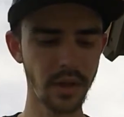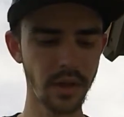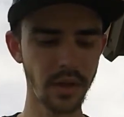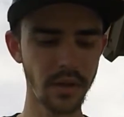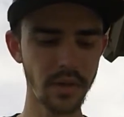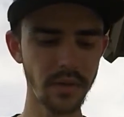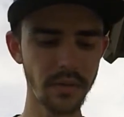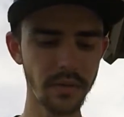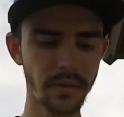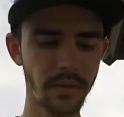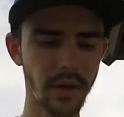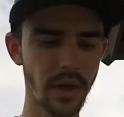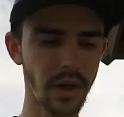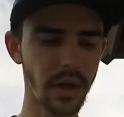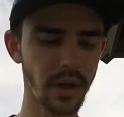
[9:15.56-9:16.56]
you've
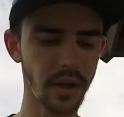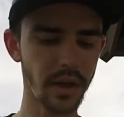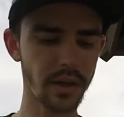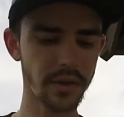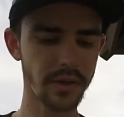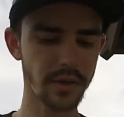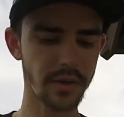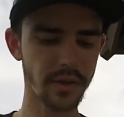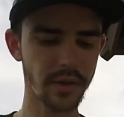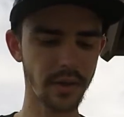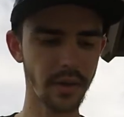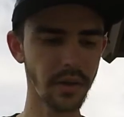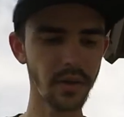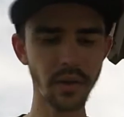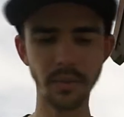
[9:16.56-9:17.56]
got
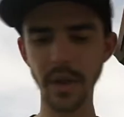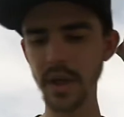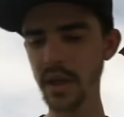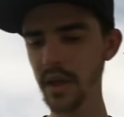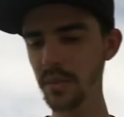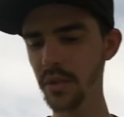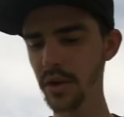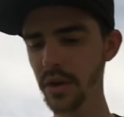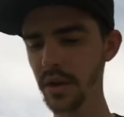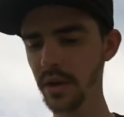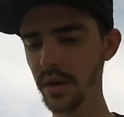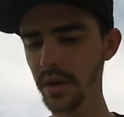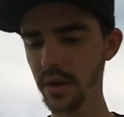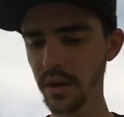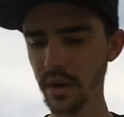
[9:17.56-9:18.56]
the little bait keeper
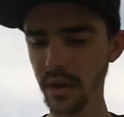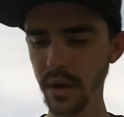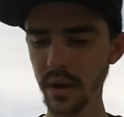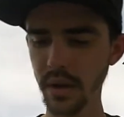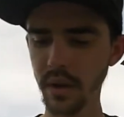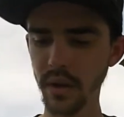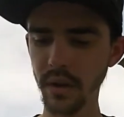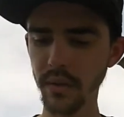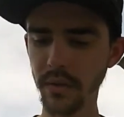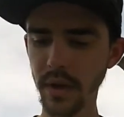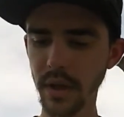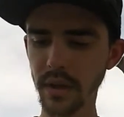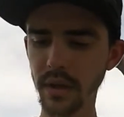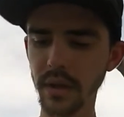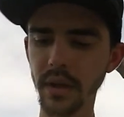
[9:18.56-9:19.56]
here, you've
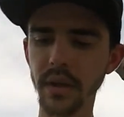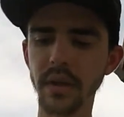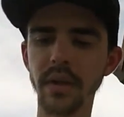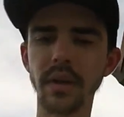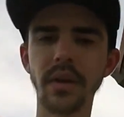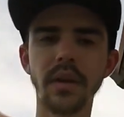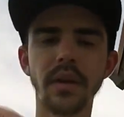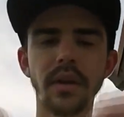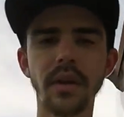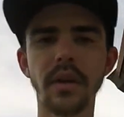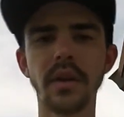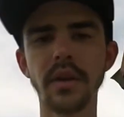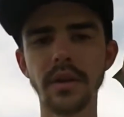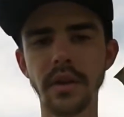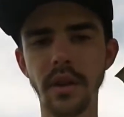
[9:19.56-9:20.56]
got the little
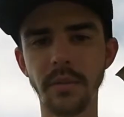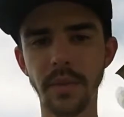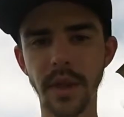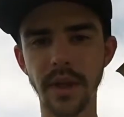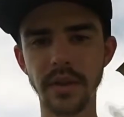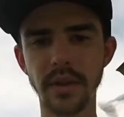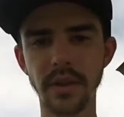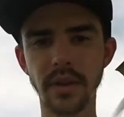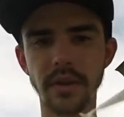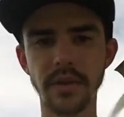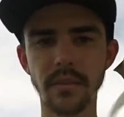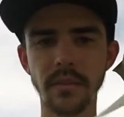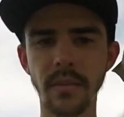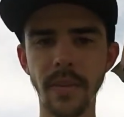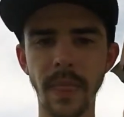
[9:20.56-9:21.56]
soft plastics.
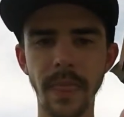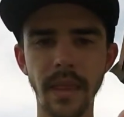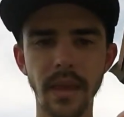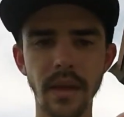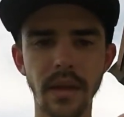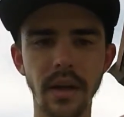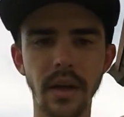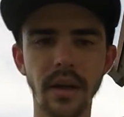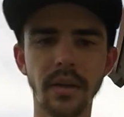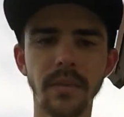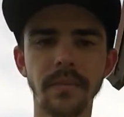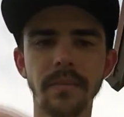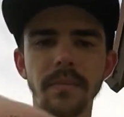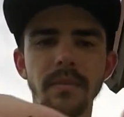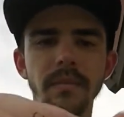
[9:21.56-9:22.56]
Now
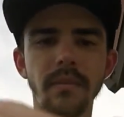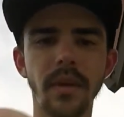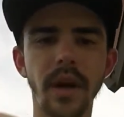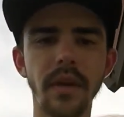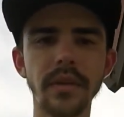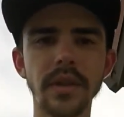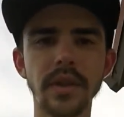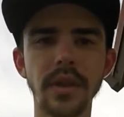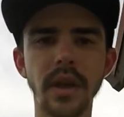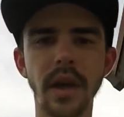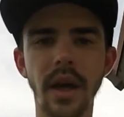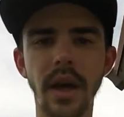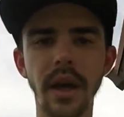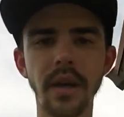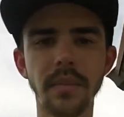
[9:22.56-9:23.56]
obviously
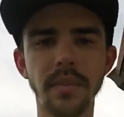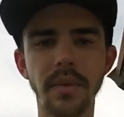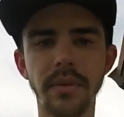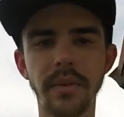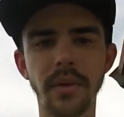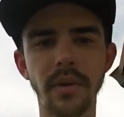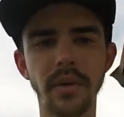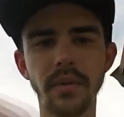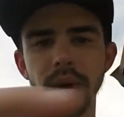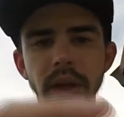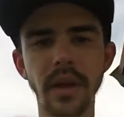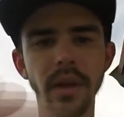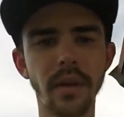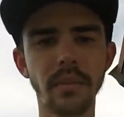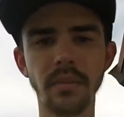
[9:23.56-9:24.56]
I prefer
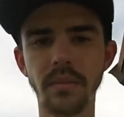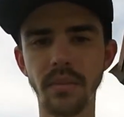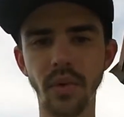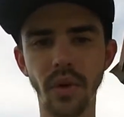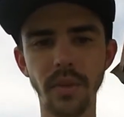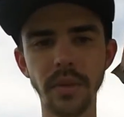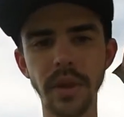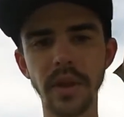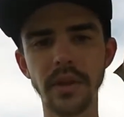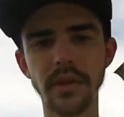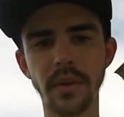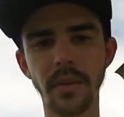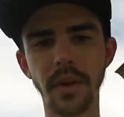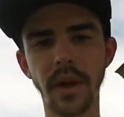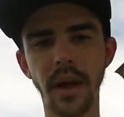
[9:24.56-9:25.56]
rigging them normally, so
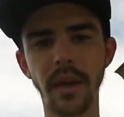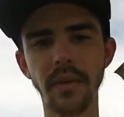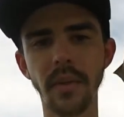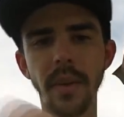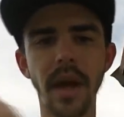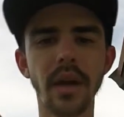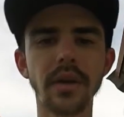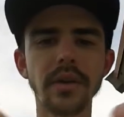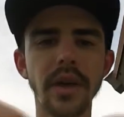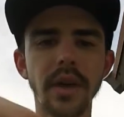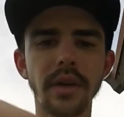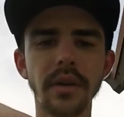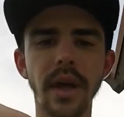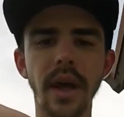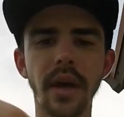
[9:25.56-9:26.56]
I'm going to have the paddle
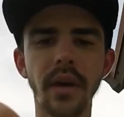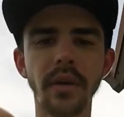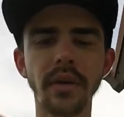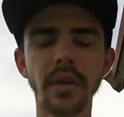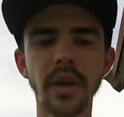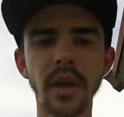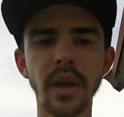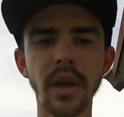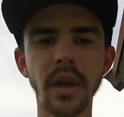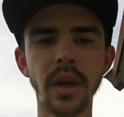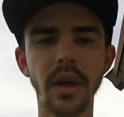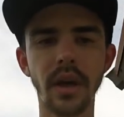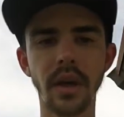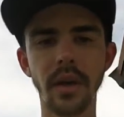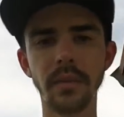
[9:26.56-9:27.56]
tail down.
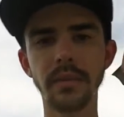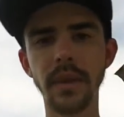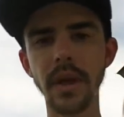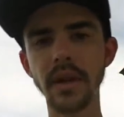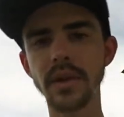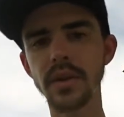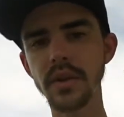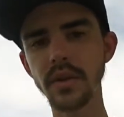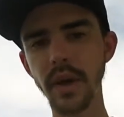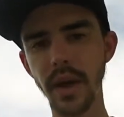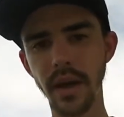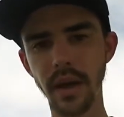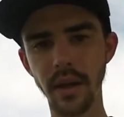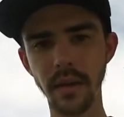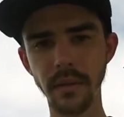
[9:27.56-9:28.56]
They do
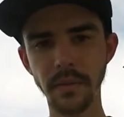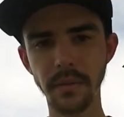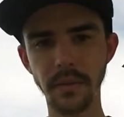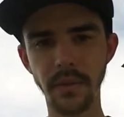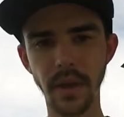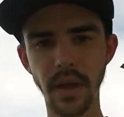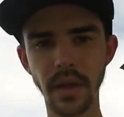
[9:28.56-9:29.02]
have a